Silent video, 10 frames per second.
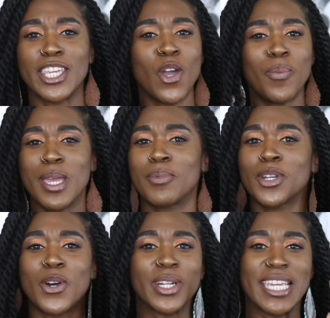You'll be able
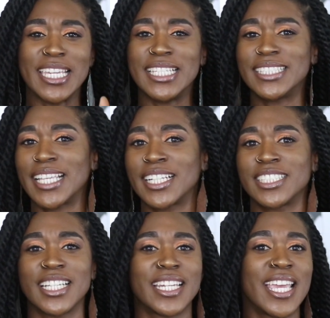to go to any
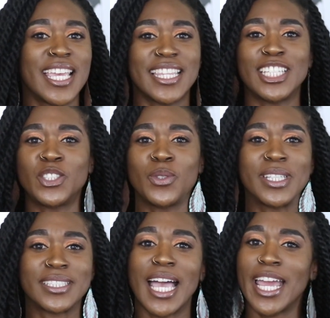section that you
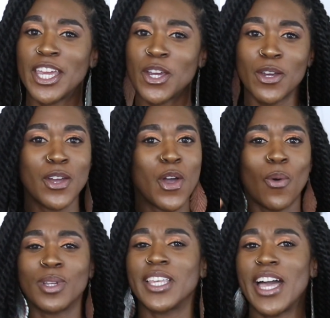desire
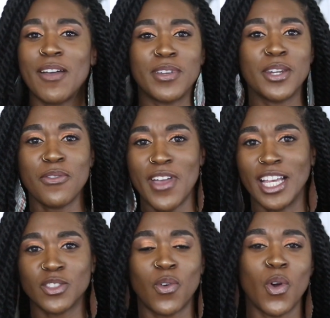without having to
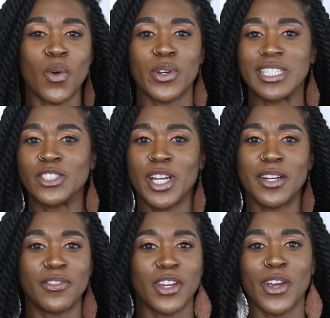fast forward and try
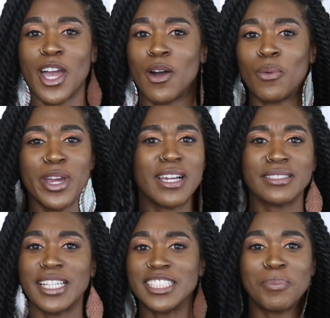to figure out where
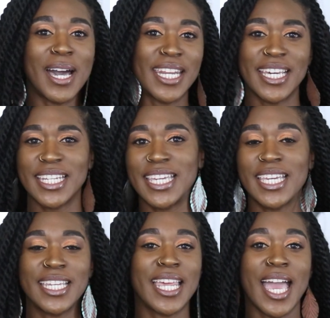is that spot at
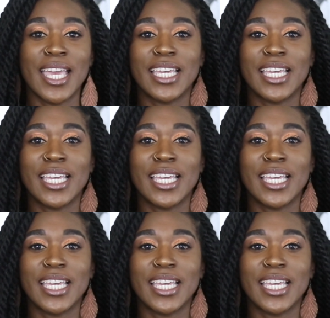again.